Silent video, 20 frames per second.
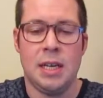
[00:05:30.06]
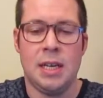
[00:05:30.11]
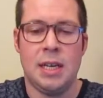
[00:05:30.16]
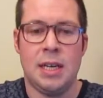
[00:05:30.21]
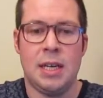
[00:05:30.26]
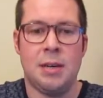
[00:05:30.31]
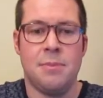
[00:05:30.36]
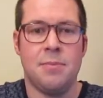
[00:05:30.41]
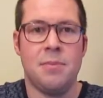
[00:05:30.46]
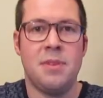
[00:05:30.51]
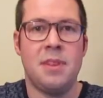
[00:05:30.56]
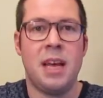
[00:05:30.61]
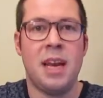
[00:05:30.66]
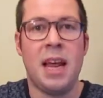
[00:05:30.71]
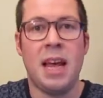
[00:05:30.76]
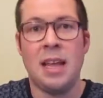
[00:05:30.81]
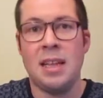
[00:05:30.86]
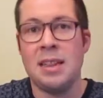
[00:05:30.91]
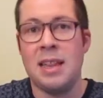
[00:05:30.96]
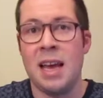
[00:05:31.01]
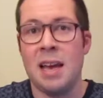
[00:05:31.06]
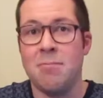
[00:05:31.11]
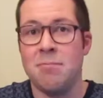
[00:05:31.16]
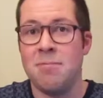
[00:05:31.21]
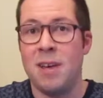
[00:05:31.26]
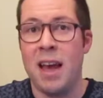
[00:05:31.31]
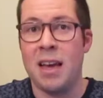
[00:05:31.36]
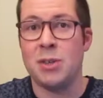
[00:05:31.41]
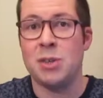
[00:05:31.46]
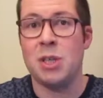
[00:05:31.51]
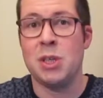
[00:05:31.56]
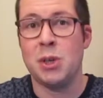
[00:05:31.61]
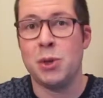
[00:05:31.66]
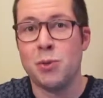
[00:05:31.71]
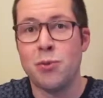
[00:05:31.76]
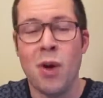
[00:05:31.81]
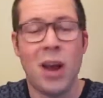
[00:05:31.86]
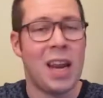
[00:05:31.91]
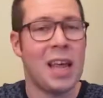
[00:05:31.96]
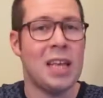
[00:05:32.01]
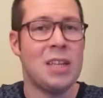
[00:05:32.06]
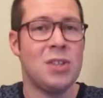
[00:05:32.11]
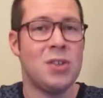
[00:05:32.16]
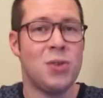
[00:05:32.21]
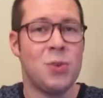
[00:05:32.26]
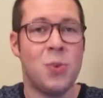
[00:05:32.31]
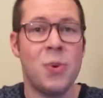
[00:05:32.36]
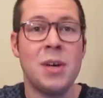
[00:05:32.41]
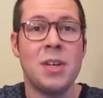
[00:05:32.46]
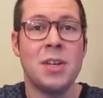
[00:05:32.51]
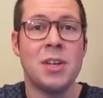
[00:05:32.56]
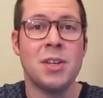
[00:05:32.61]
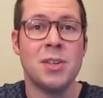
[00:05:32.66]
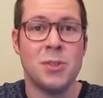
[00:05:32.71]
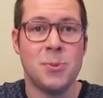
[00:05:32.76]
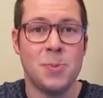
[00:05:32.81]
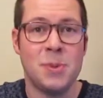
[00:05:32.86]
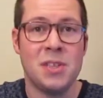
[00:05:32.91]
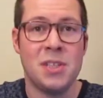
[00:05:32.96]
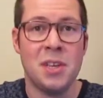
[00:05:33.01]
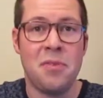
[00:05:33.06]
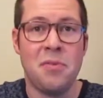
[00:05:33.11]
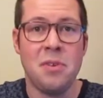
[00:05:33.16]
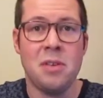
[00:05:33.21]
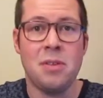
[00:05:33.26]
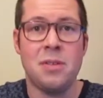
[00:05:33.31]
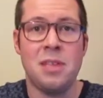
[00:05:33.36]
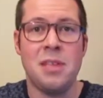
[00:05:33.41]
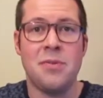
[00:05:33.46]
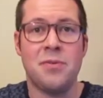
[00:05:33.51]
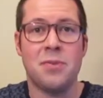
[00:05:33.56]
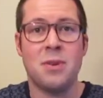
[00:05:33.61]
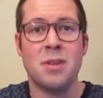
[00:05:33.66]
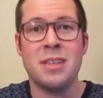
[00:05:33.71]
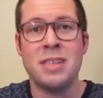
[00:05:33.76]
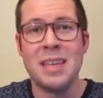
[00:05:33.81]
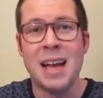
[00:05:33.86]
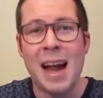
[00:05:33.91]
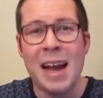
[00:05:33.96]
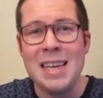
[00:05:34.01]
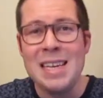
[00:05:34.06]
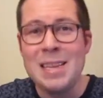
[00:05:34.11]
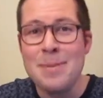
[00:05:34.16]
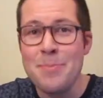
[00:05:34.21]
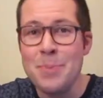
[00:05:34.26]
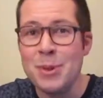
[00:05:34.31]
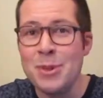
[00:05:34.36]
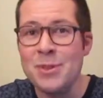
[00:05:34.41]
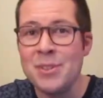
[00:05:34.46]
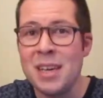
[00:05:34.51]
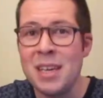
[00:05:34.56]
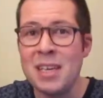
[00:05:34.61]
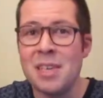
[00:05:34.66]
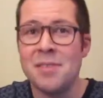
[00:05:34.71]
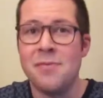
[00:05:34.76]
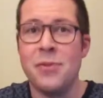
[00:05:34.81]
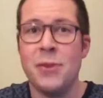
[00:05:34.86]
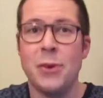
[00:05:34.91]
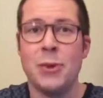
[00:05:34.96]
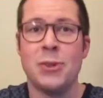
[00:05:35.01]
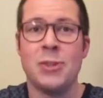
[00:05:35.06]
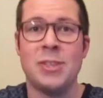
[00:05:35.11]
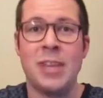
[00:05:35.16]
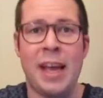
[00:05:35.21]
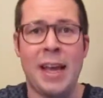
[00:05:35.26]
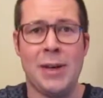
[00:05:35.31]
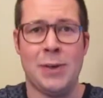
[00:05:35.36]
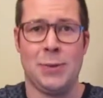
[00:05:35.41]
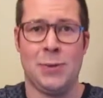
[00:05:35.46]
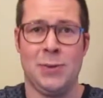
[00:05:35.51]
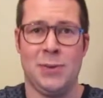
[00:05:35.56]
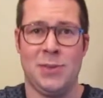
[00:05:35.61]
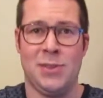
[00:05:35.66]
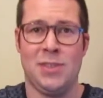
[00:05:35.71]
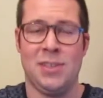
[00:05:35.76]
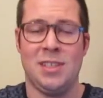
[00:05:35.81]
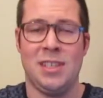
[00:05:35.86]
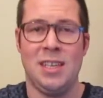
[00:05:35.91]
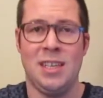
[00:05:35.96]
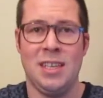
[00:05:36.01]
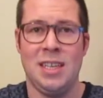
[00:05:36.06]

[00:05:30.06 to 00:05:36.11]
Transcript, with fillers: um, that that actually credit Twitter specifically for 90% of their sales.